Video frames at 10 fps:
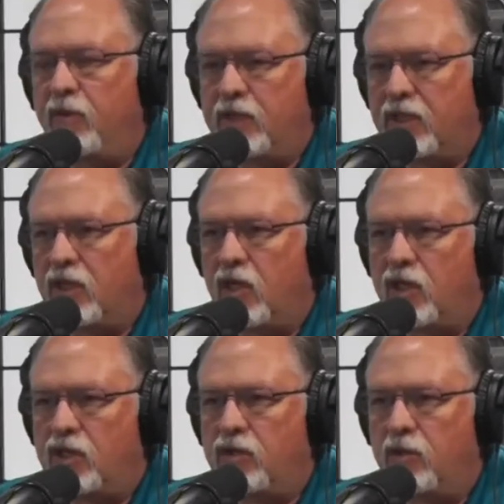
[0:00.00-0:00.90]
I went to
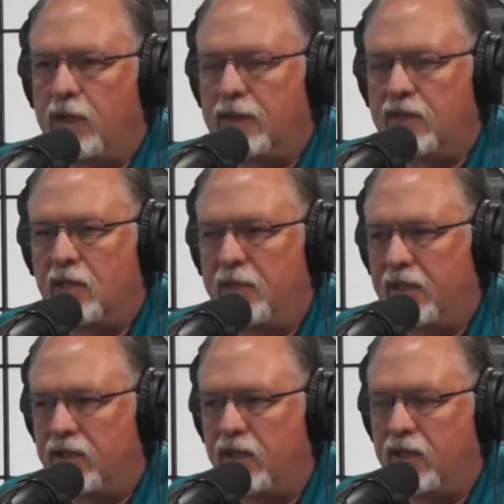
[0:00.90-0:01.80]
dog school, I was in the
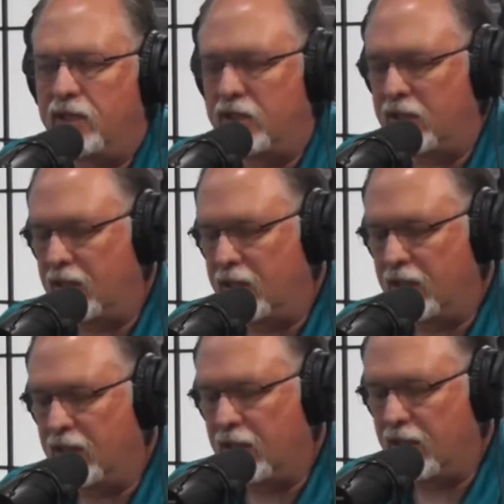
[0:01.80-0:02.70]
military. Just
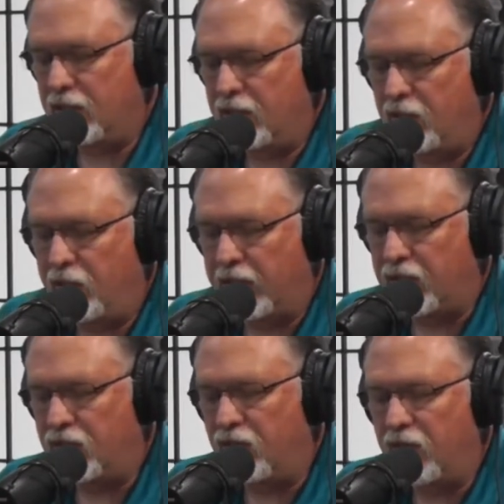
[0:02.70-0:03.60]
a quick
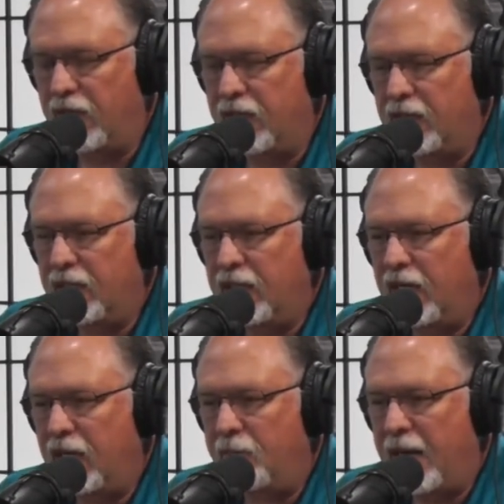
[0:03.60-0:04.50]
story.
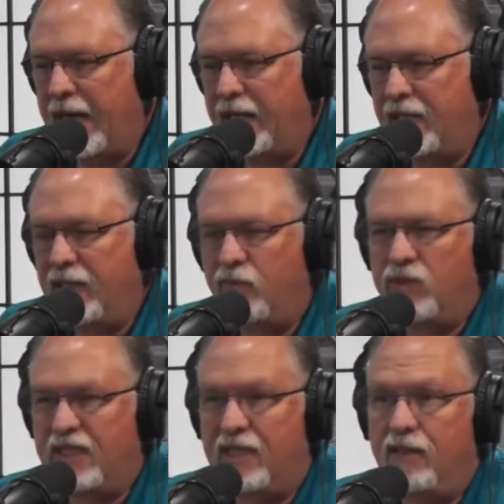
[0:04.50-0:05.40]
I
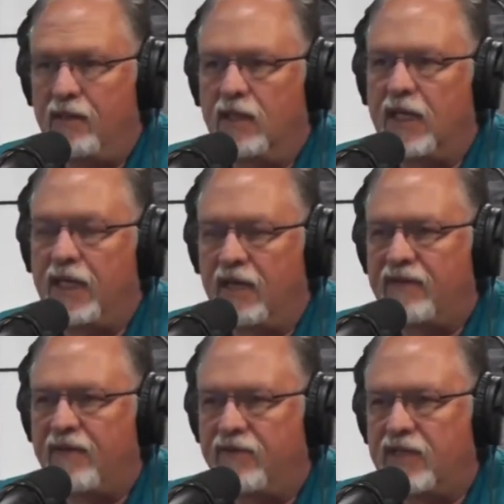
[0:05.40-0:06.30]
was lucky enough
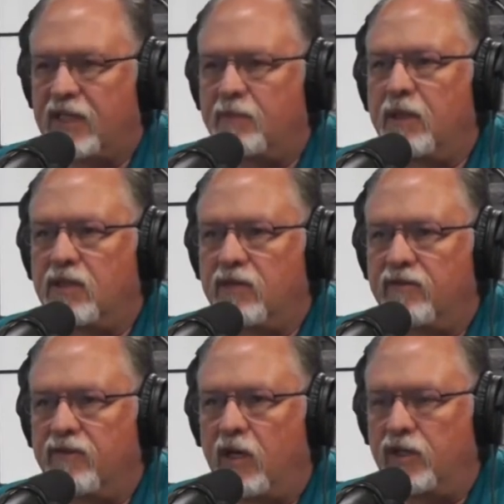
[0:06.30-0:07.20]
to have 6 months
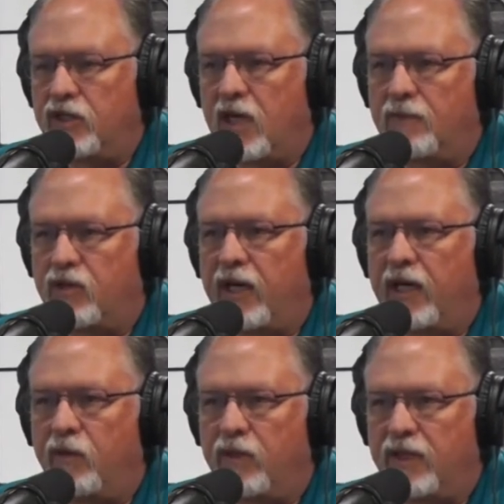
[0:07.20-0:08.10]
of on-the-job
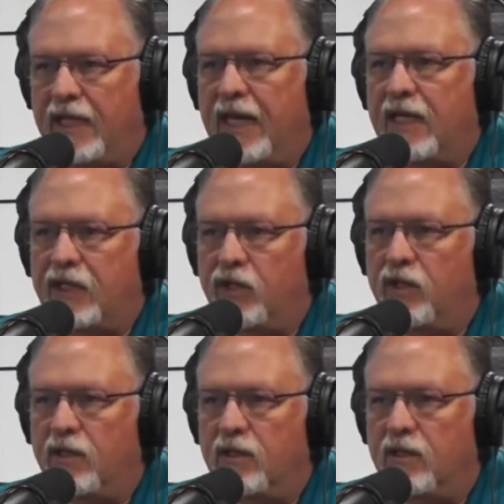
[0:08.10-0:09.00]
training with the canine
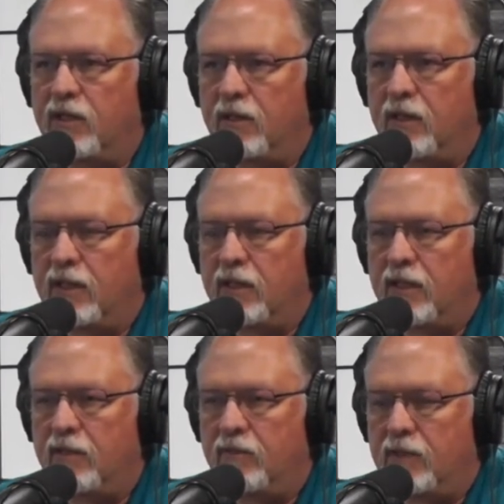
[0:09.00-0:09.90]
unit at
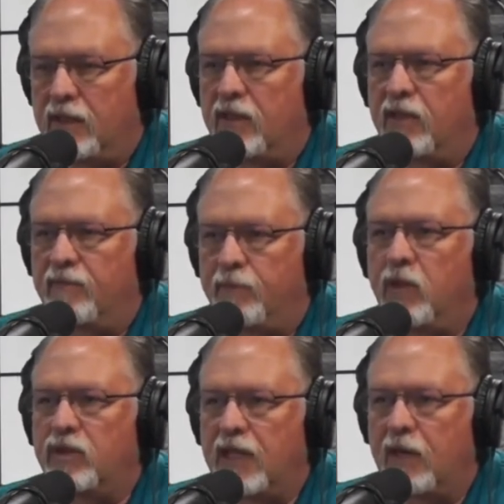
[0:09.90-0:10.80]
the
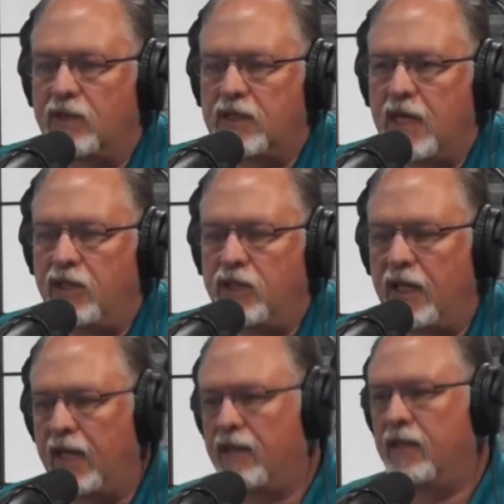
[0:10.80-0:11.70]
post that I was stationed
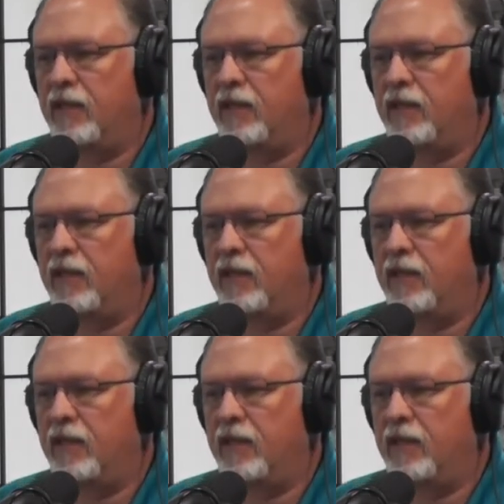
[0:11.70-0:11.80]
at.